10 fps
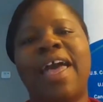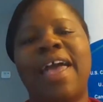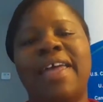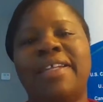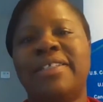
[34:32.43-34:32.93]

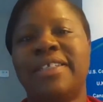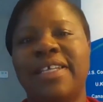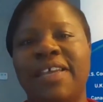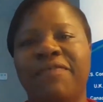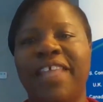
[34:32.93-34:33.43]
And
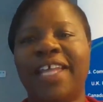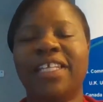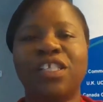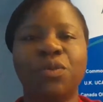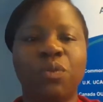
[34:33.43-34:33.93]
if that
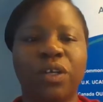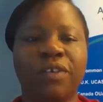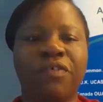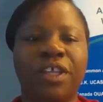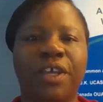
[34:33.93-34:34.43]
doesn't
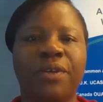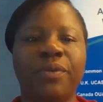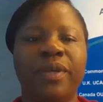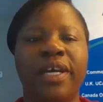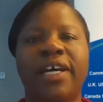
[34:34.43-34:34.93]
work for
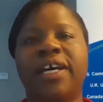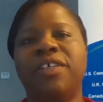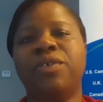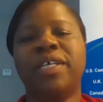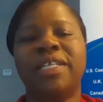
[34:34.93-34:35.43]
you,
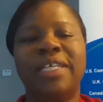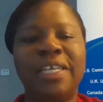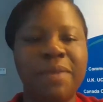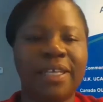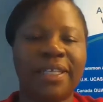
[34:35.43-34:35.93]
you can
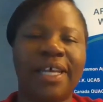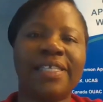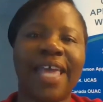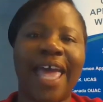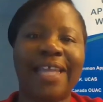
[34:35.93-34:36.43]
email
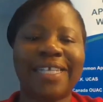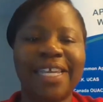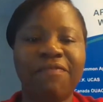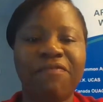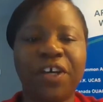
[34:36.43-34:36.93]
us at
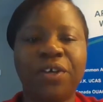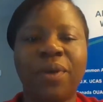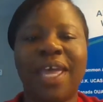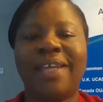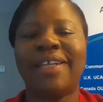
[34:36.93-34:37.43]

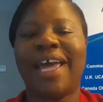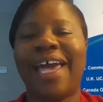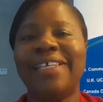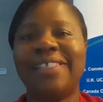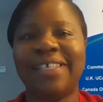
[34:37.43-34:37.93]

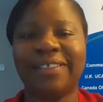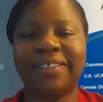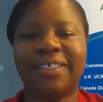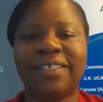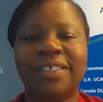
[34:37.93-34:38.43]

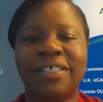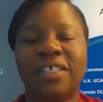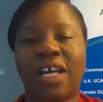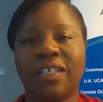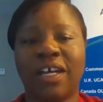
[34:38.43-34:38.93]

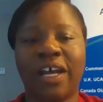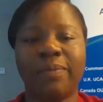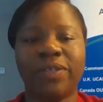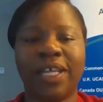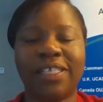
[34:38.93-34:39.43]

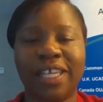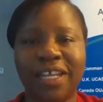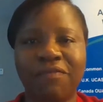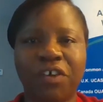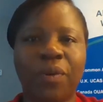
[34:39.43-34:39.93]
info@isilda.com. So that's
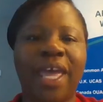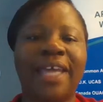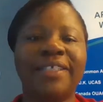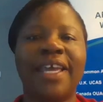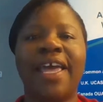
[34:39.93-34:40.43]

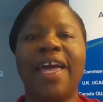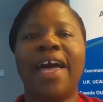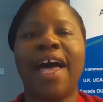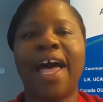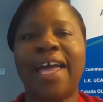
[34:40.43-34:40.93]

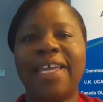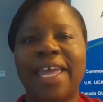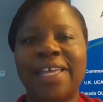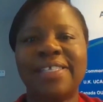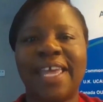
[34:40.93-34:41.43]

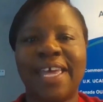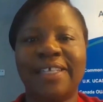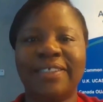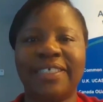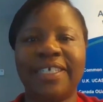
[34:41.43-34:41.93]

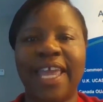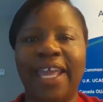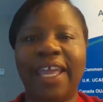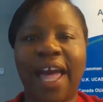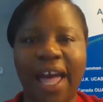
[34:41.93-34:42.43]

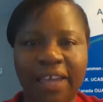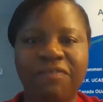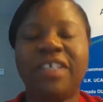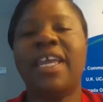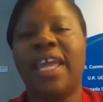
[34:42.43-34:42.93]

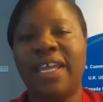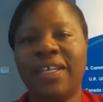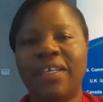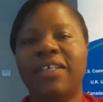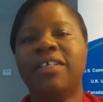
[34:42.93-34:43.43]

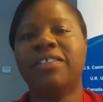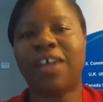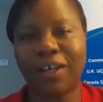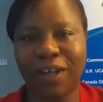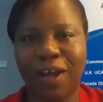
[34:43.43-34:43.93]

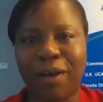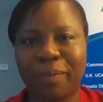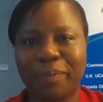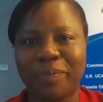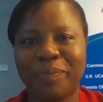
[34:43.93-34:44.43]

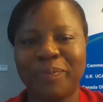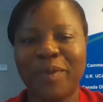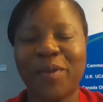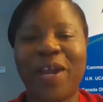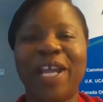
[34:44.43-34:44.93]
info@IsildaIVA.com.
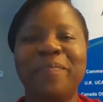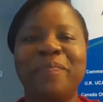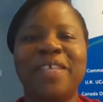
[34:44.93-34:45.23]
All right.